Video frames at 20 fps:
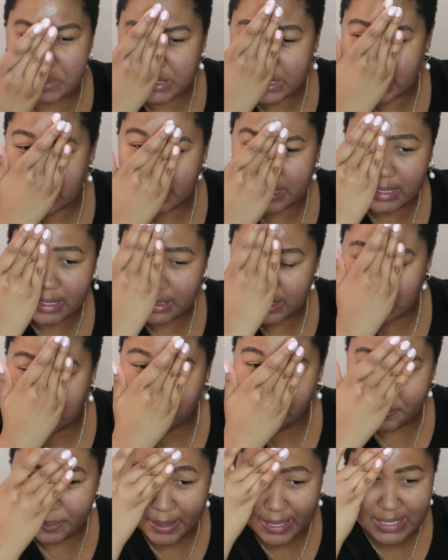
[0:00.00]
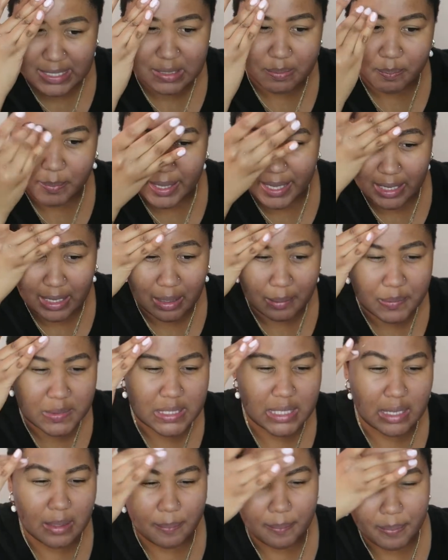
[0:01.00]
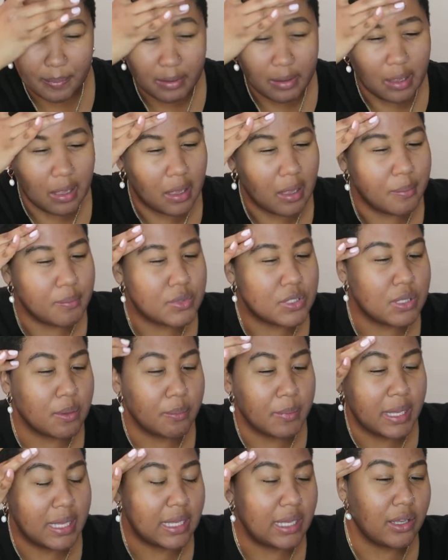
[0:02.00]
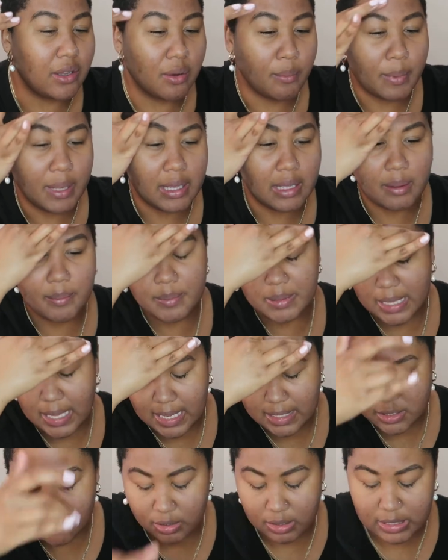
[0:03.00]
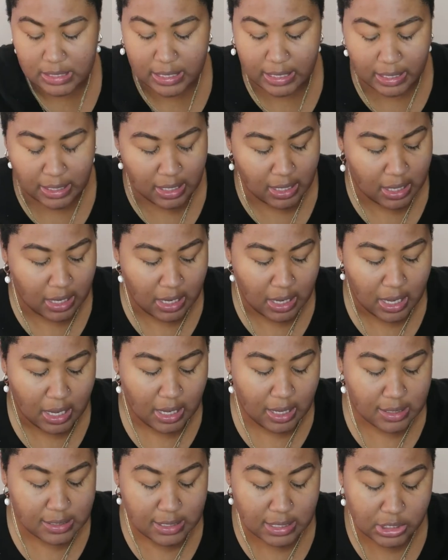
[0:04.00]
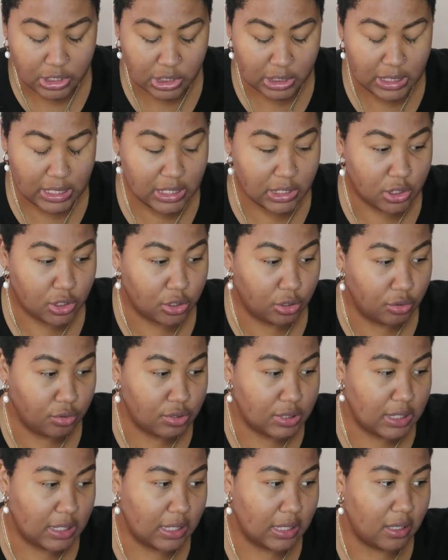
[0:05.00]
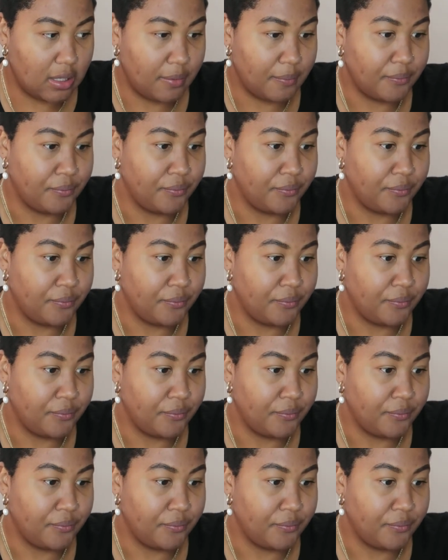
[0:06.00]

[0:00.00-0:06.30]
like the best makeup tip um to making your makeup last all day essentially it's using